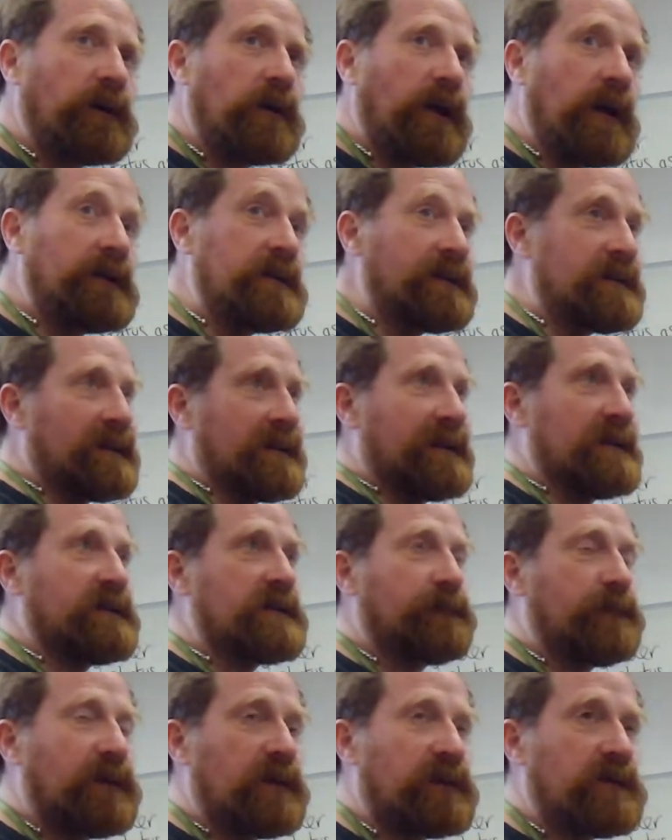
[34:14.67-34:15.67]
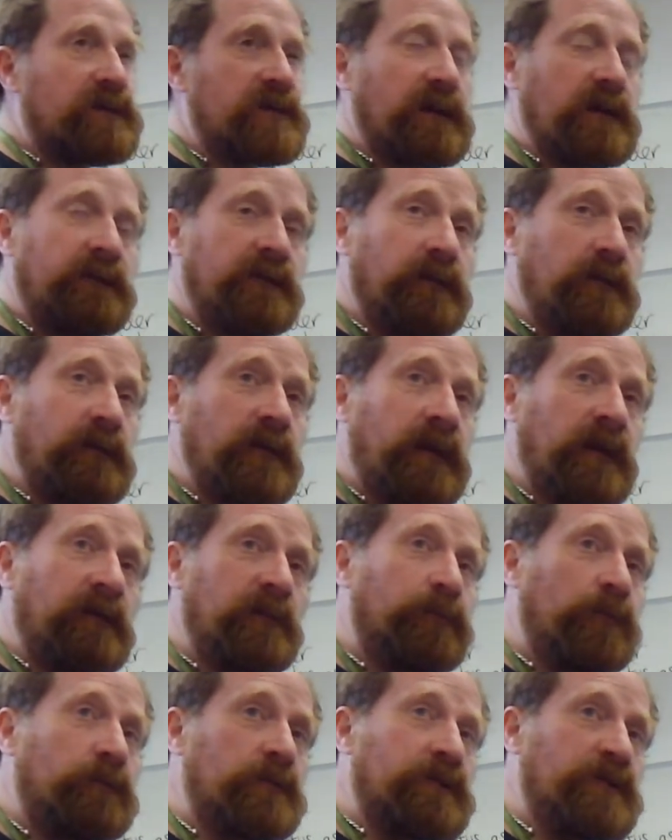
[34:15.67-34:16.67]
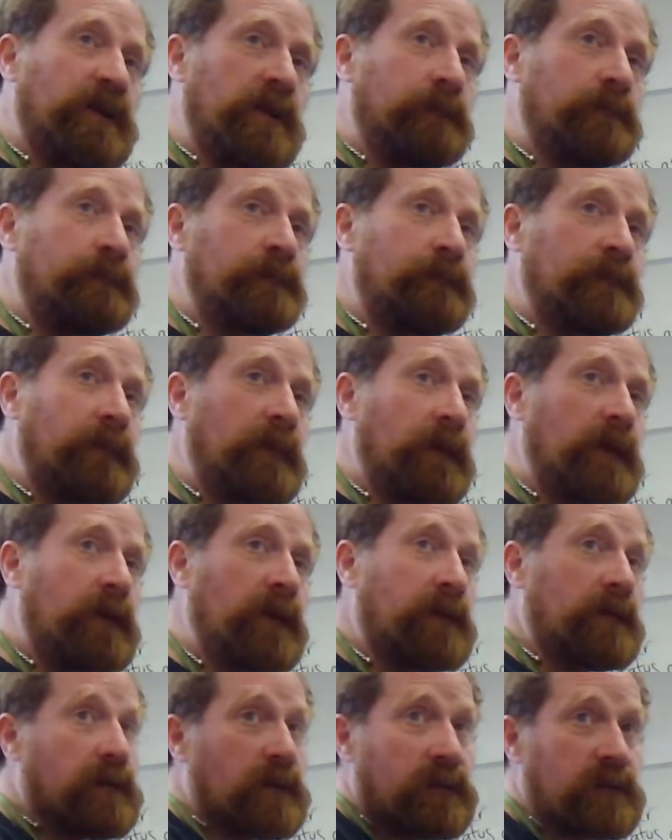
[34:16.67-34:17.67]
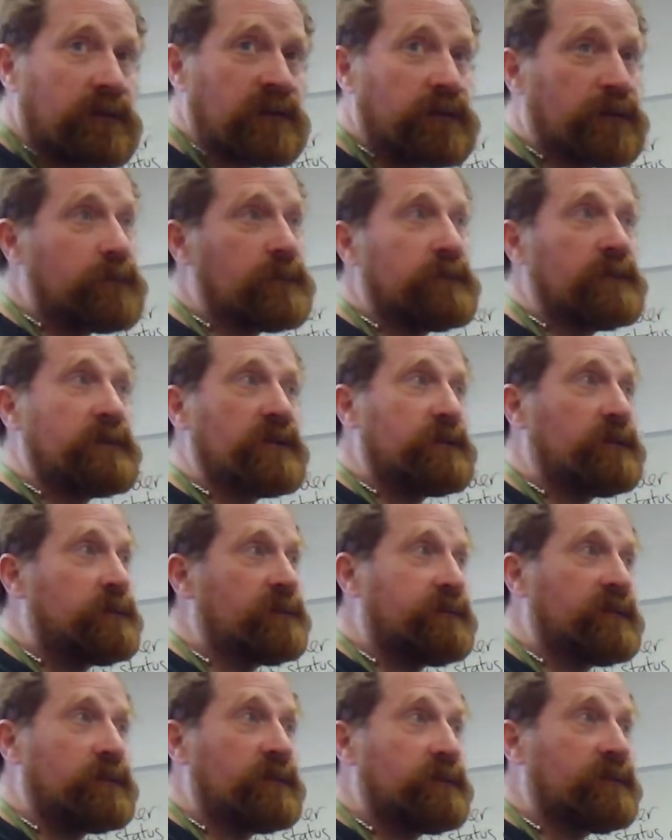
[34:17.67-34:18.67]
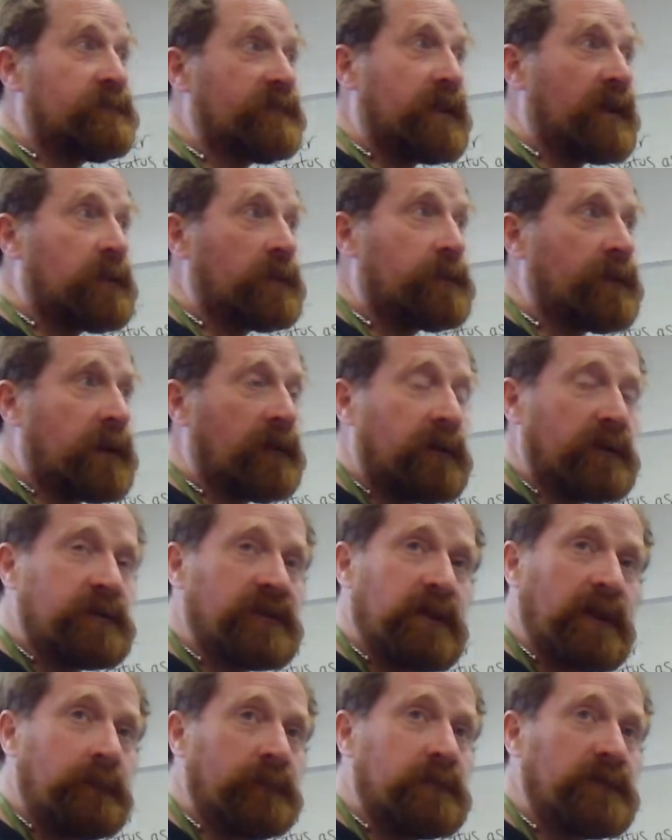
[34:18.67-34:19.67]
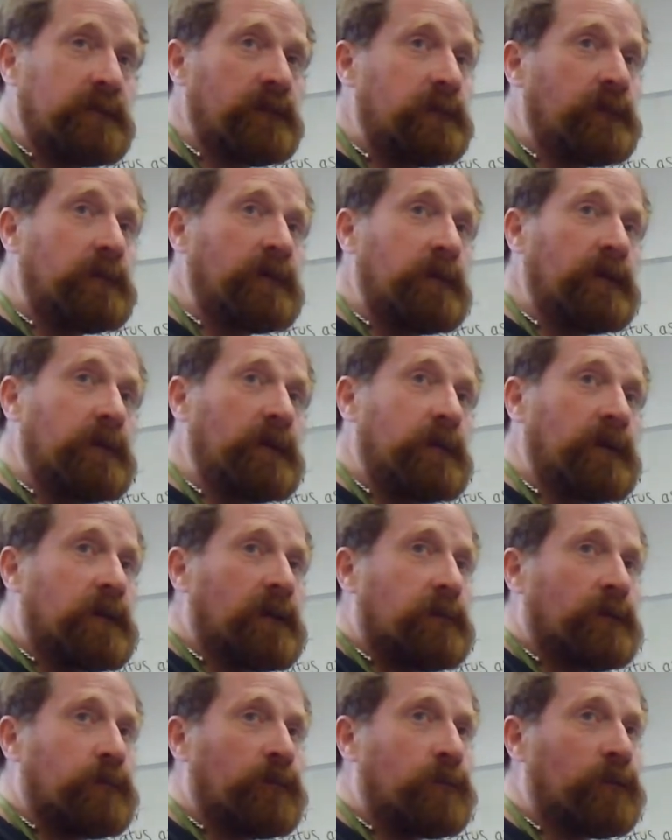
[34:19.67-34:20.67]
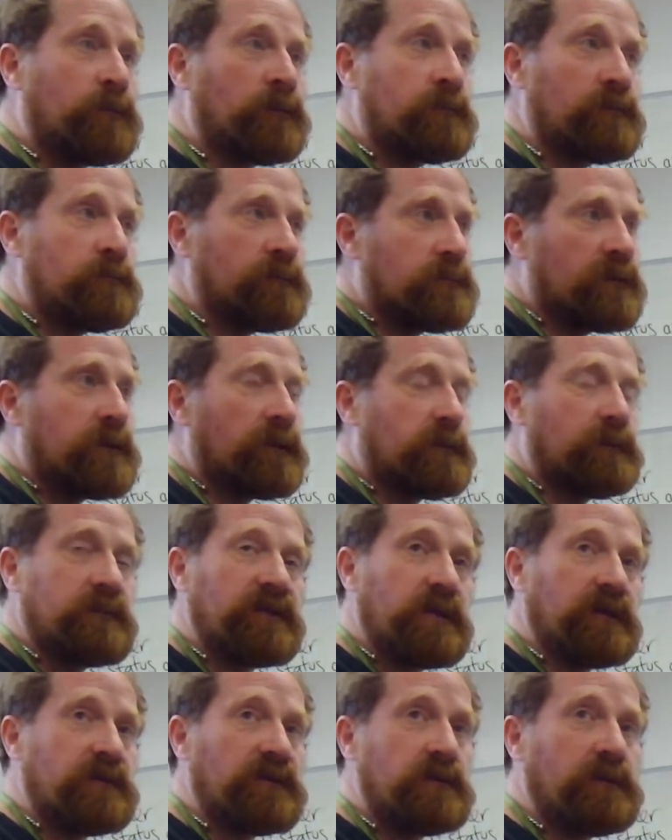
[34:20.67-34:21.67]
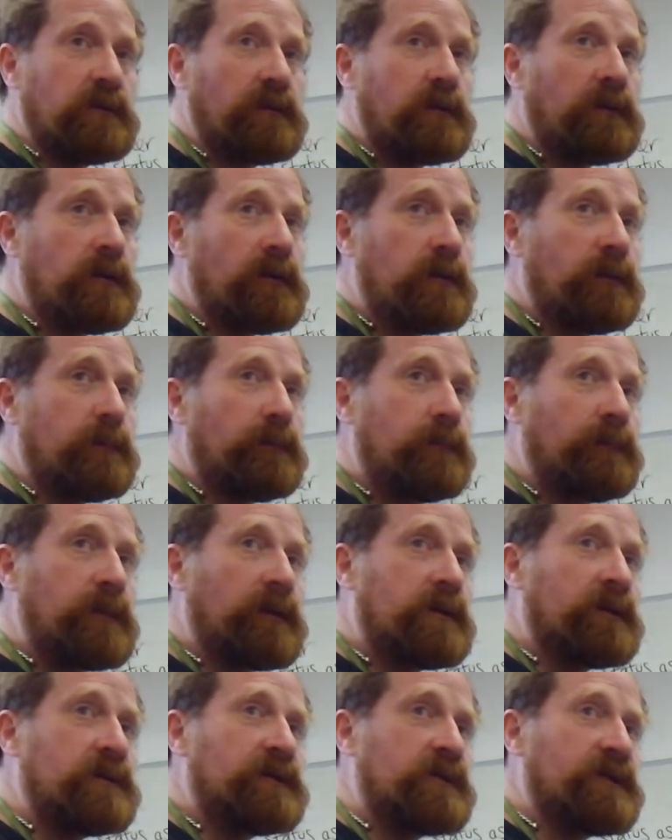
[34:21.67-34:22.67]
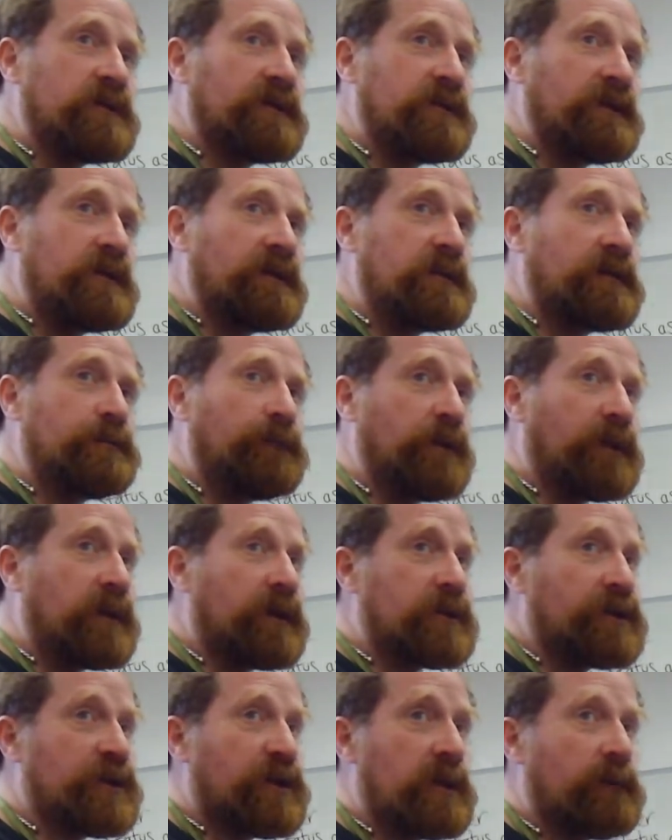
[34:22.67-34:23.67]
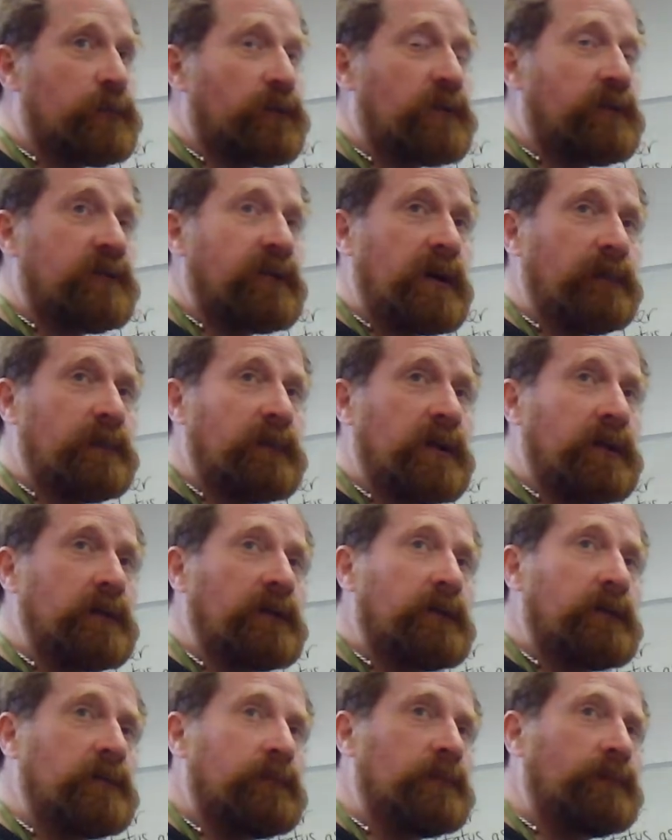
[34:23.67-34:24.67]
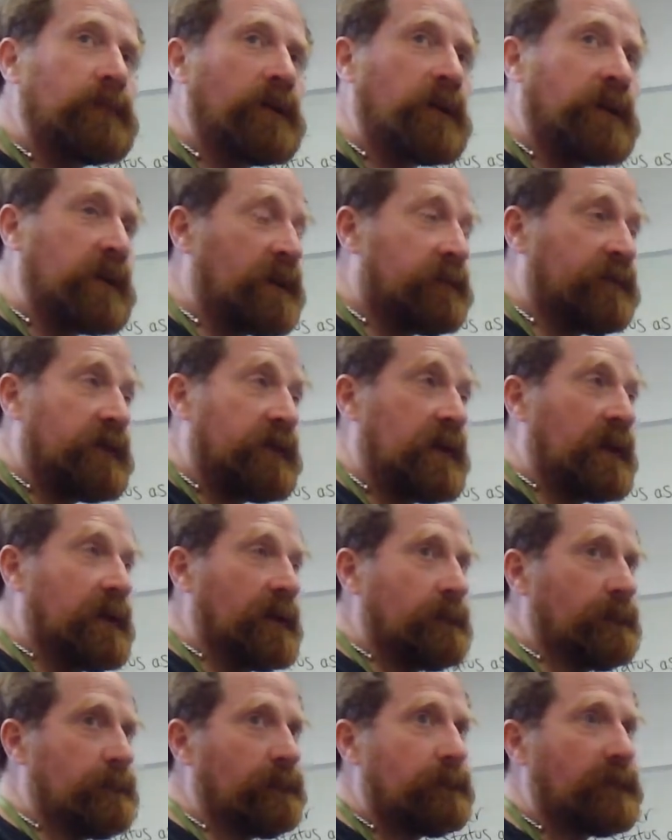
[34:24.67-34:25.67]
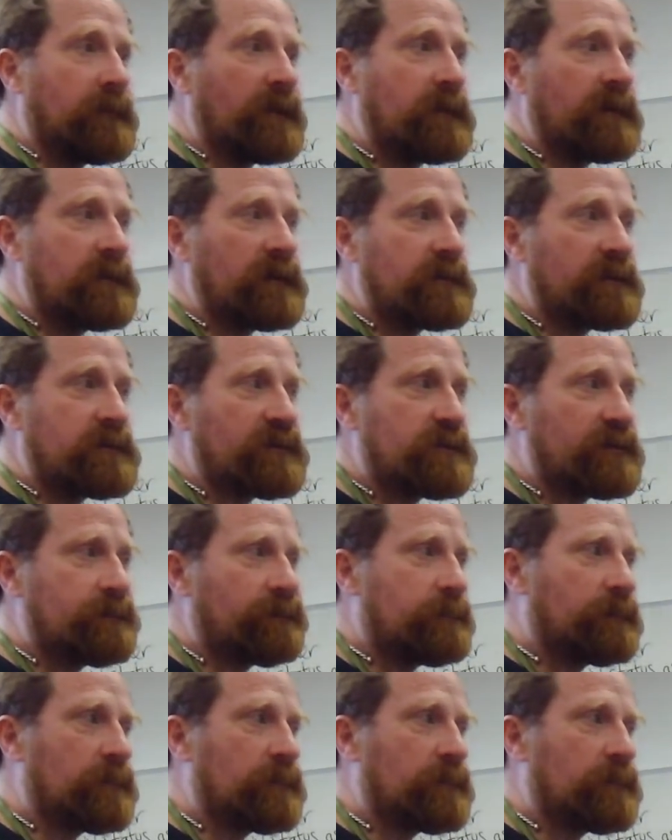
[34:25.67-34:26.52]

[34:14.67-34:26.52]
ending it because they feel they have brought shame. Students who've failed their exams will kill themselves because it's seen as bringing shame on the family by their failure. And it's